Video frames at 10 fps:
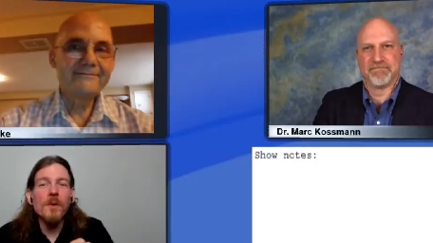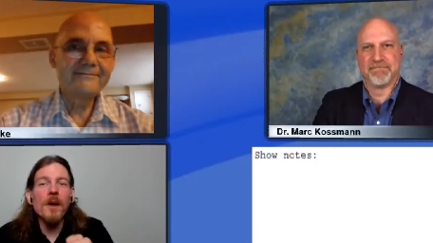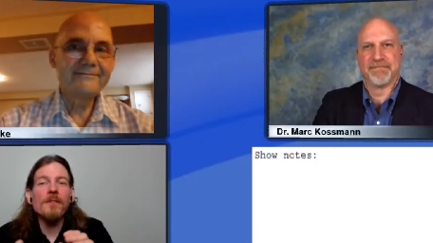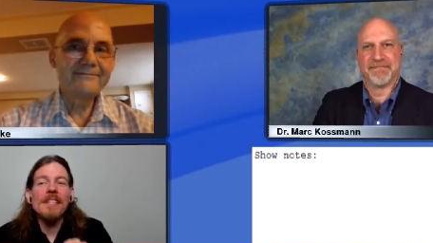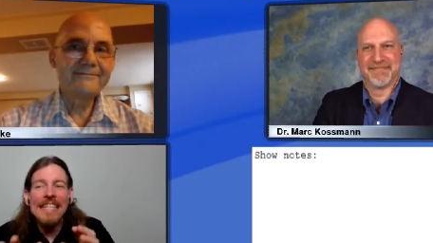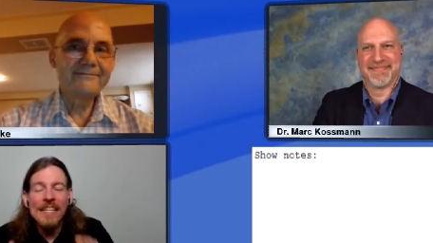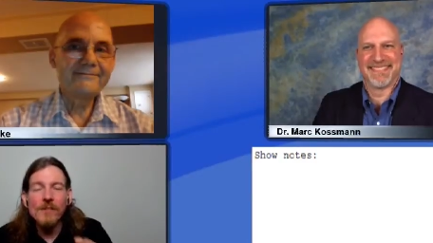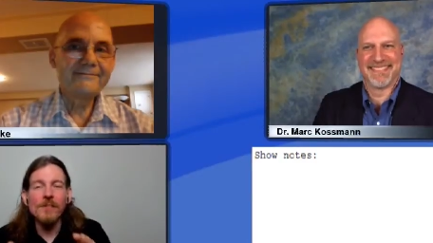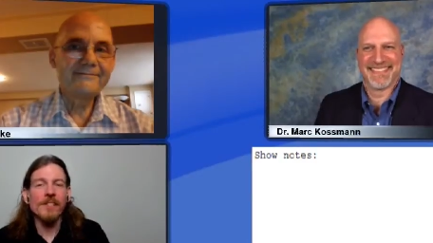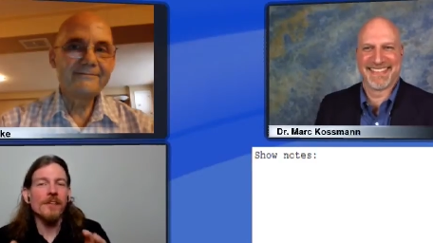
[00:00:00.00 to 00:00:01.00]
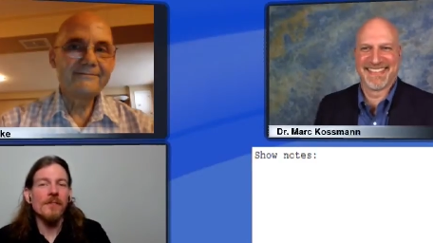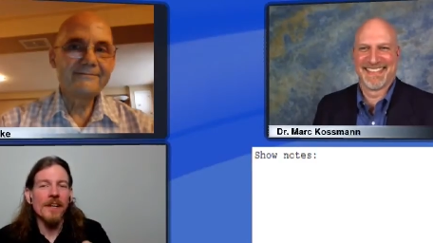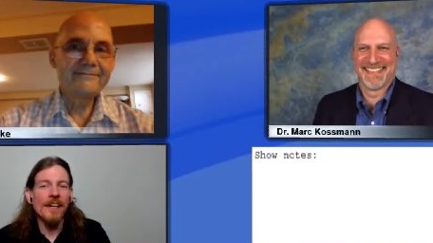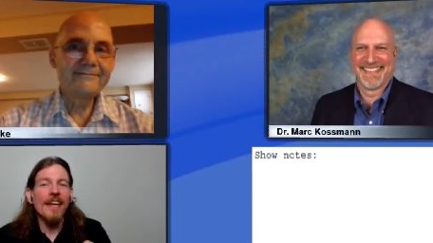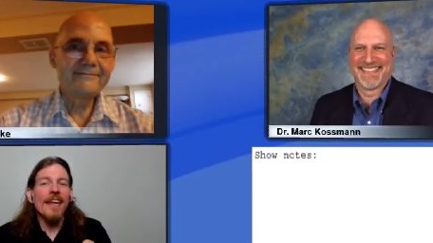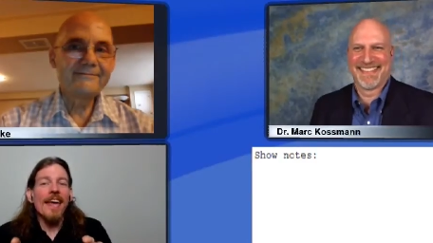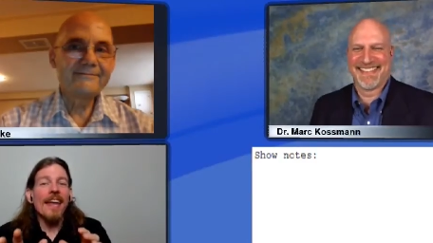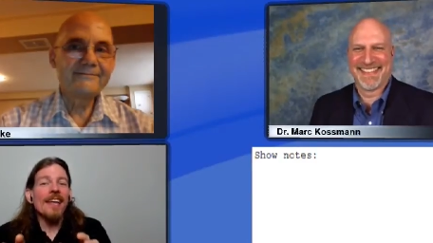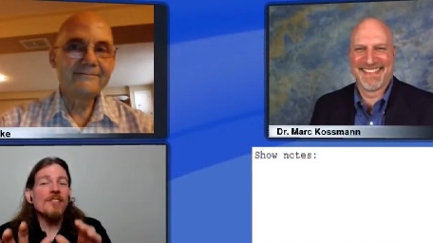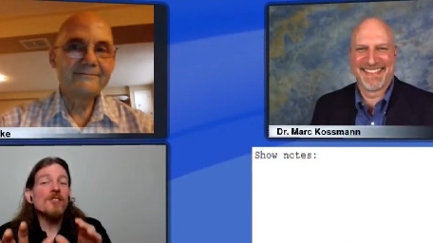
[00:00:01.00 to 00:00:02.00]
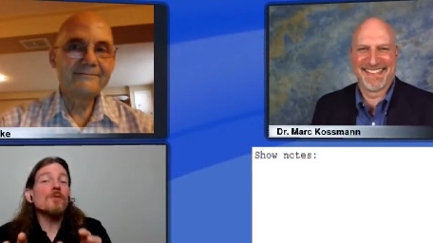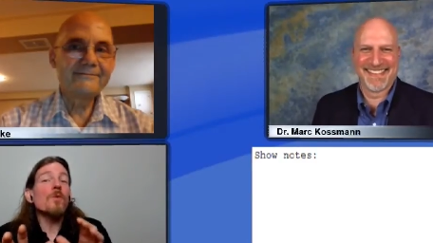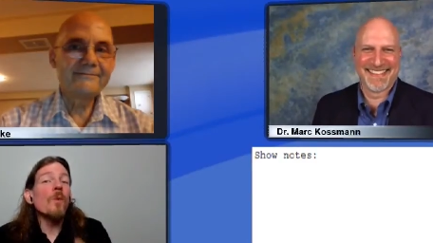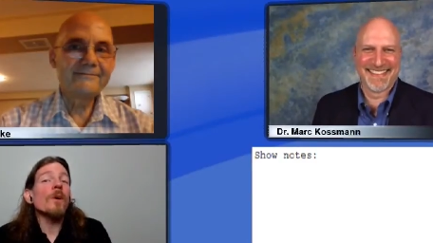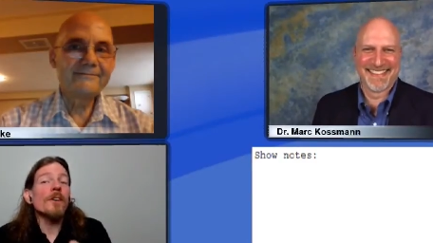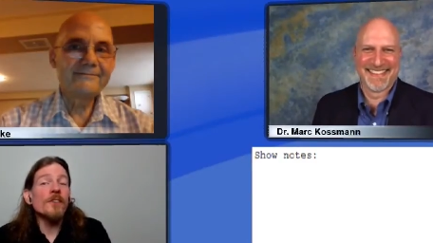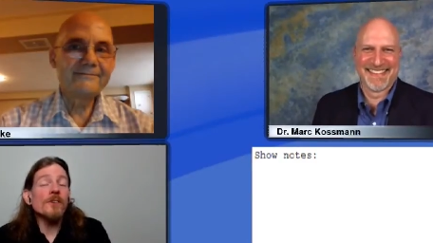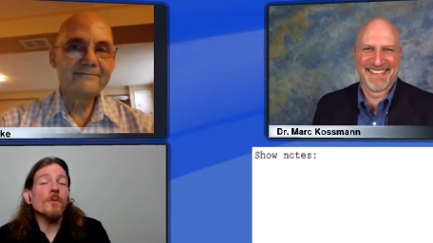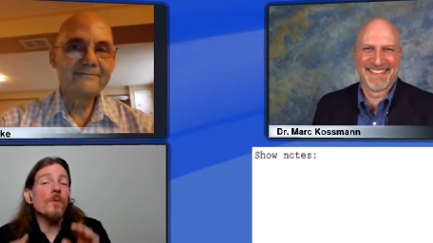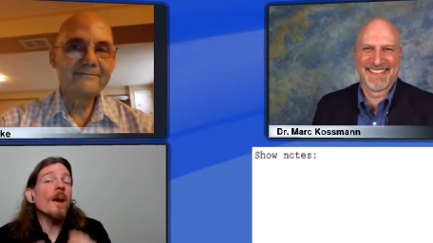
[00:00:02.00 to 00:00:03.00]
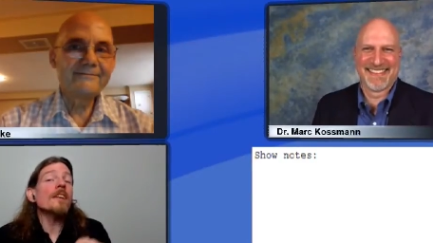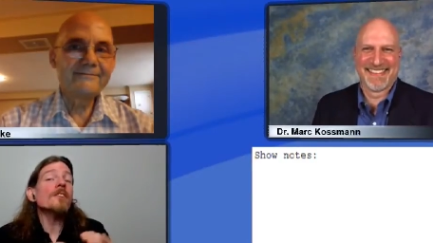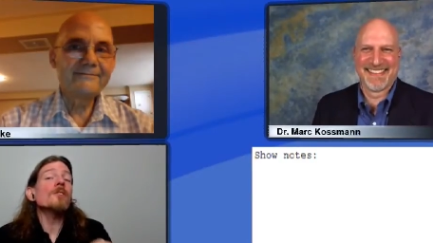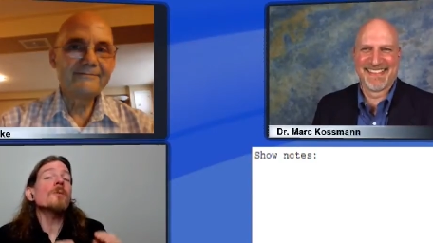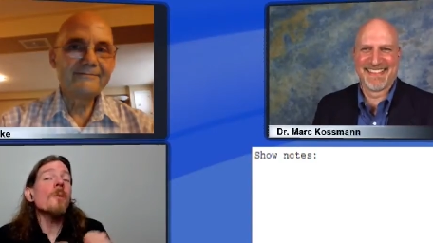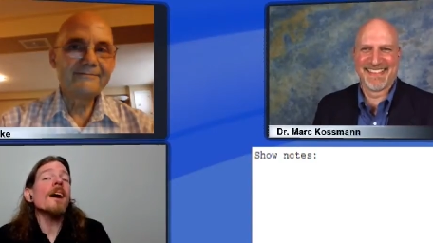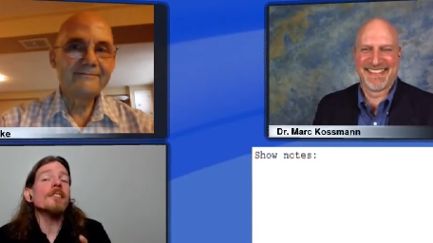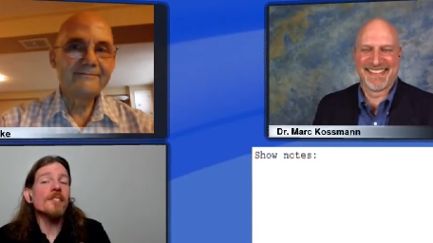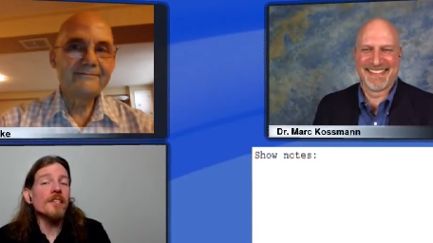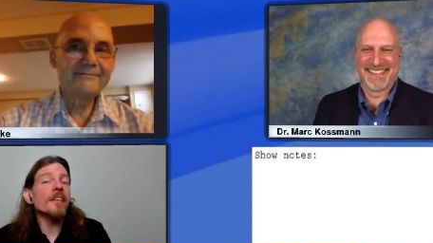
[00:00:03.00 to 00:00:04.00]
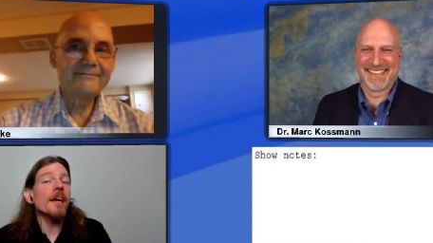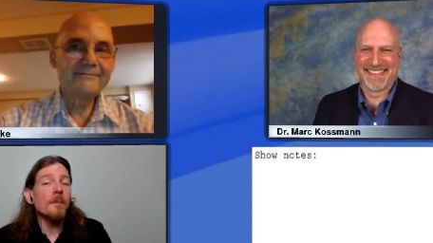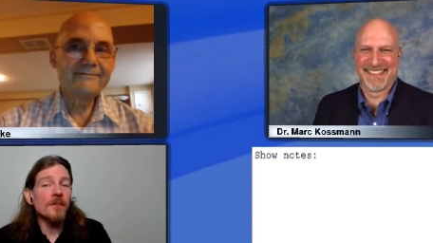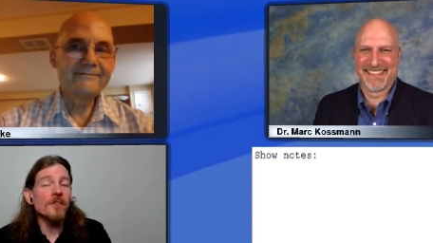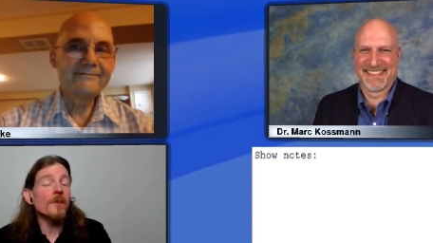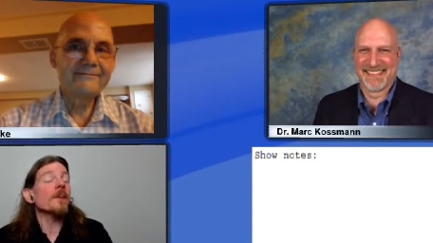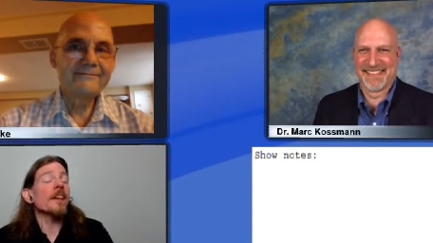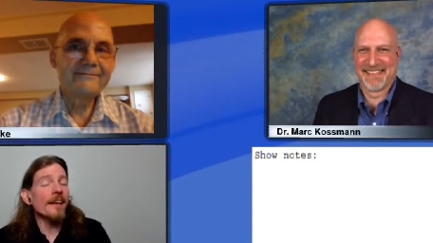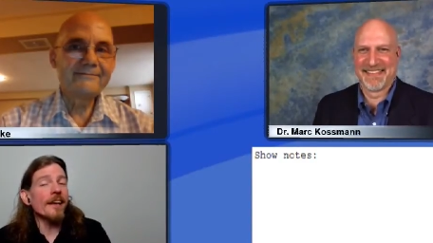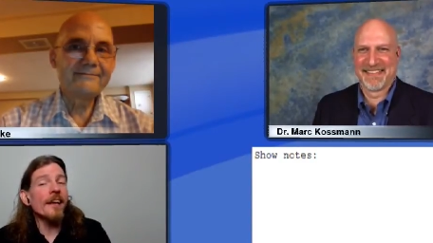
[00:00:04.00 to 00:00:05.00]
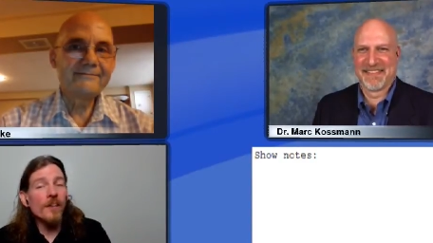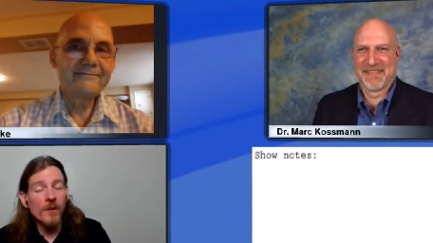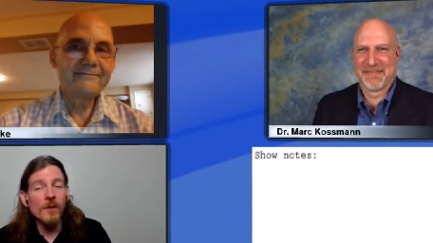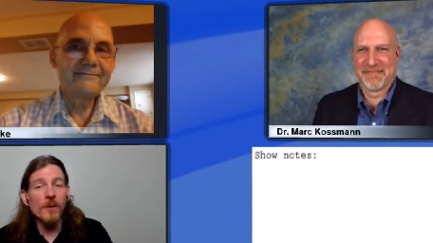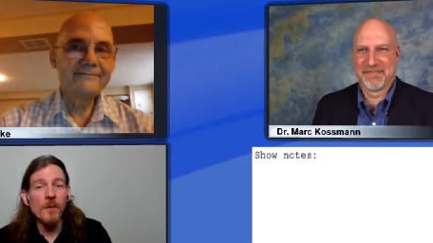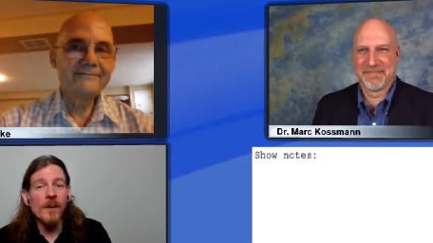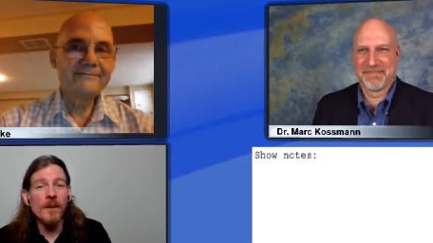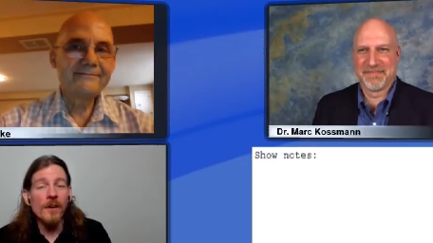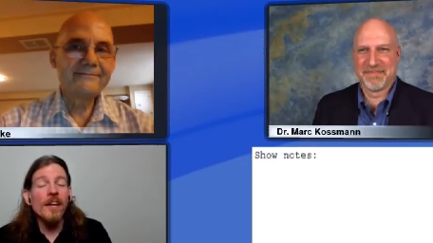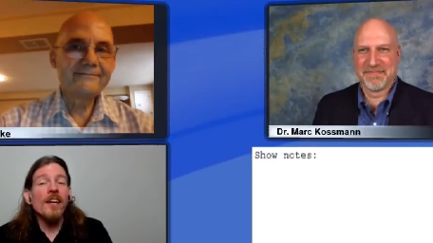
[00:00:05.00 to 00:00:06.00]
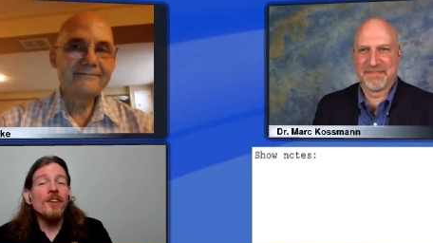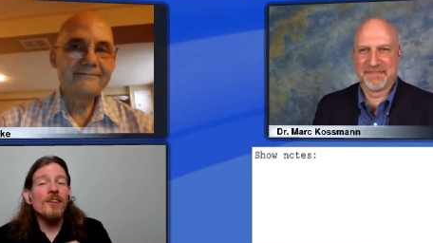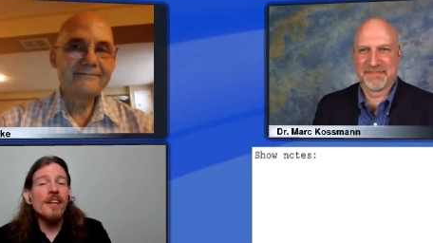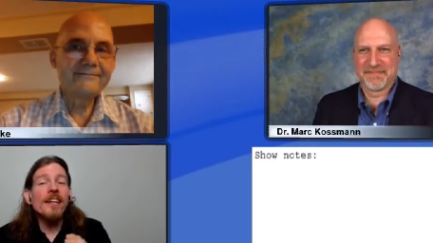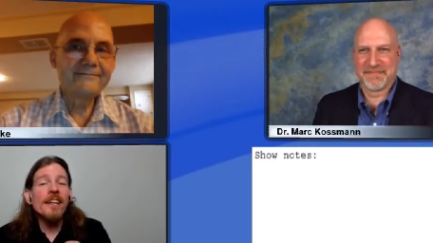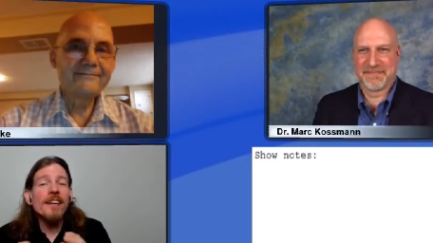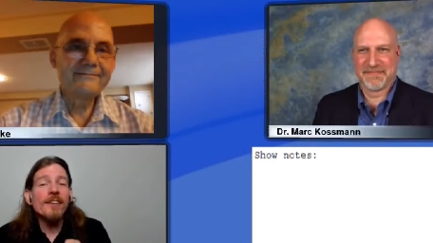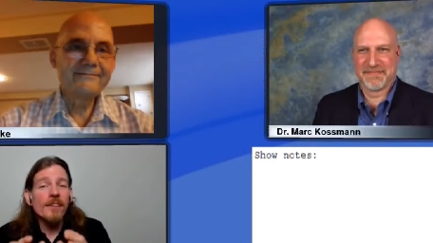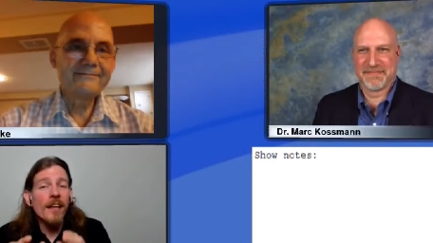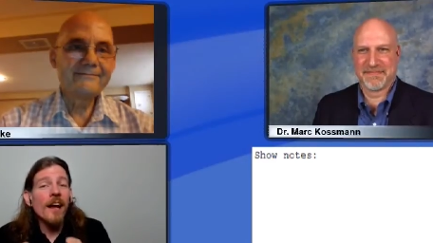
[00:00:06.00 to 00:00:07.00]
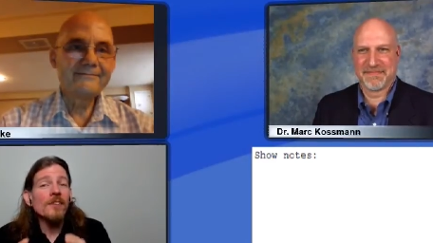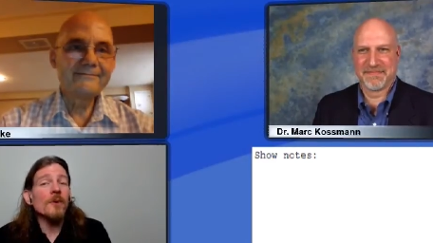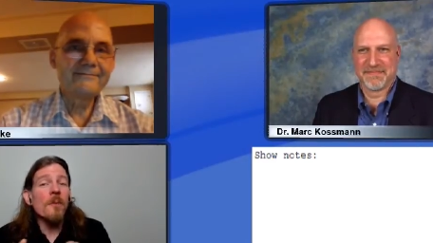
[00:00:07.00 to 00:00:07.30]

Speaker 1: off a little different and, and just warn you when you watch the episode, and, and I know you will, you're going to hear Dr.